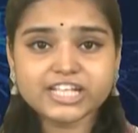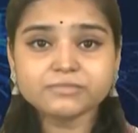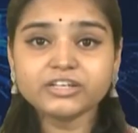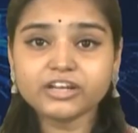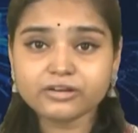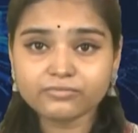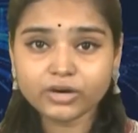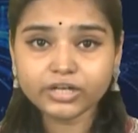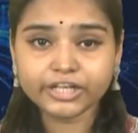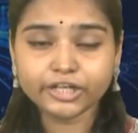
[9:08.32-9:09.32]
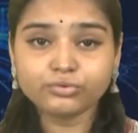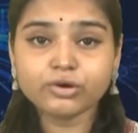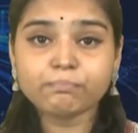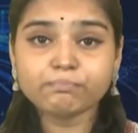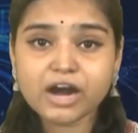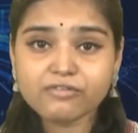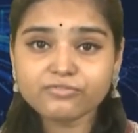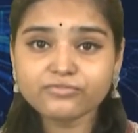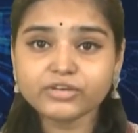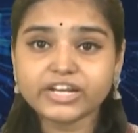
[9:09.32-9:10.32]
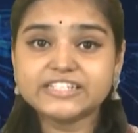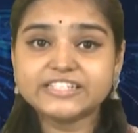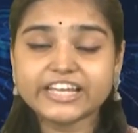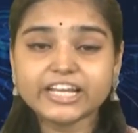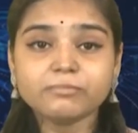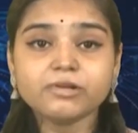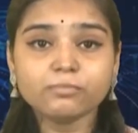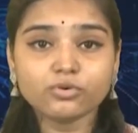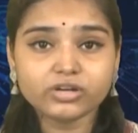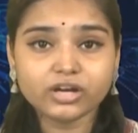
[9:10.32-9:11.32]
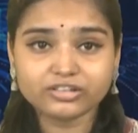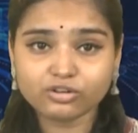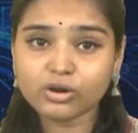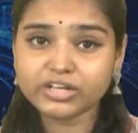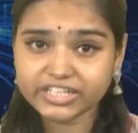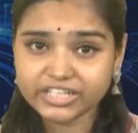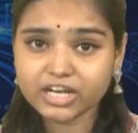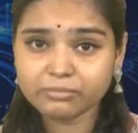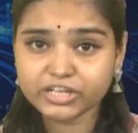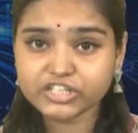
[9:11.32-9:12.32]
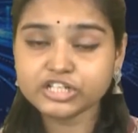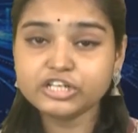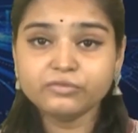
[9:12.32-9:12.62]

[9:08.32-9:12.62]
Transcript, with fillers: has been converted to a powerful and scalable product called GigaMesh,